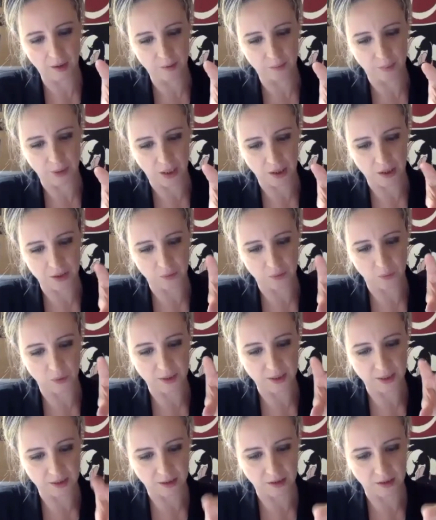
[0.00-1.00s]
because we
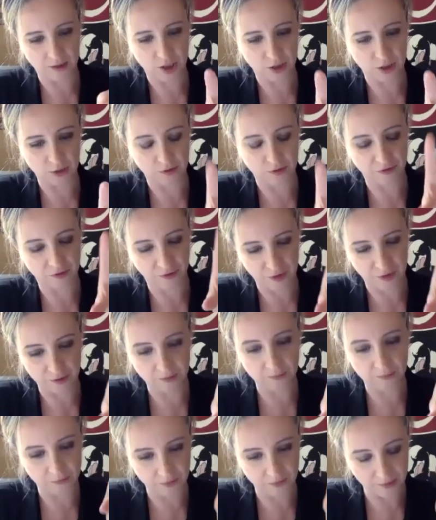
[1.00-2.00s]
started off that
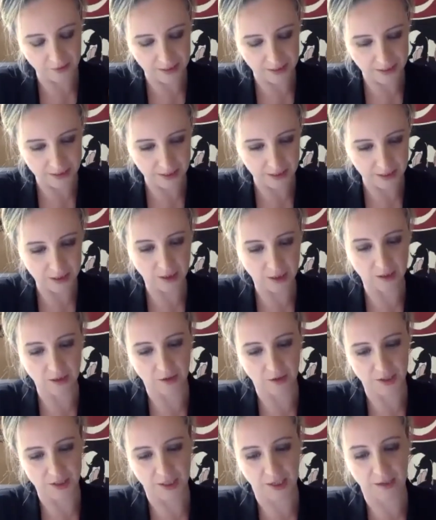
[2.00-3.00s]
Lyndsey Turner,
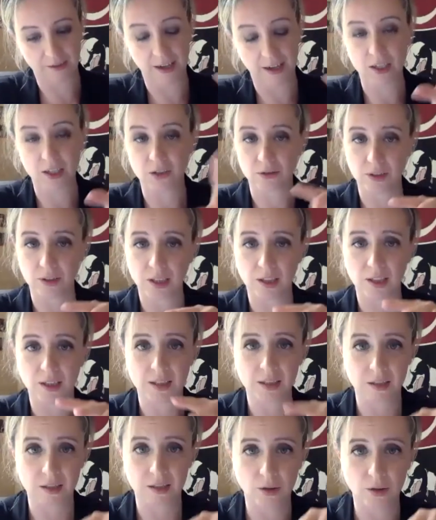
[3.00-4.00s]
the director, and I
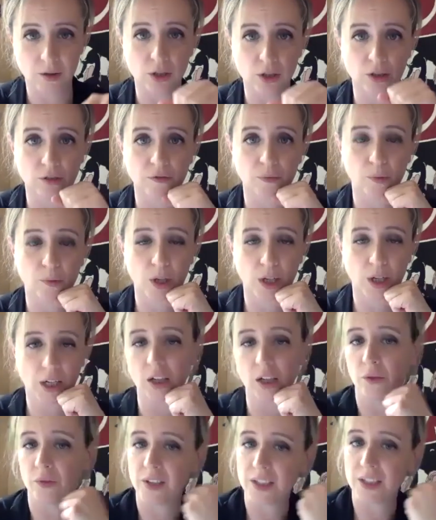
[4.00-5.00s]
started off
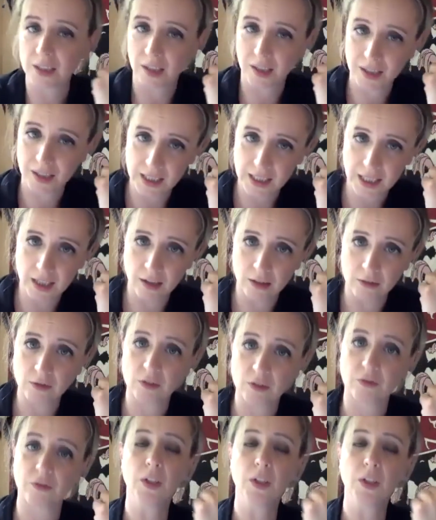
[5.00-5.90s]
working on this idea of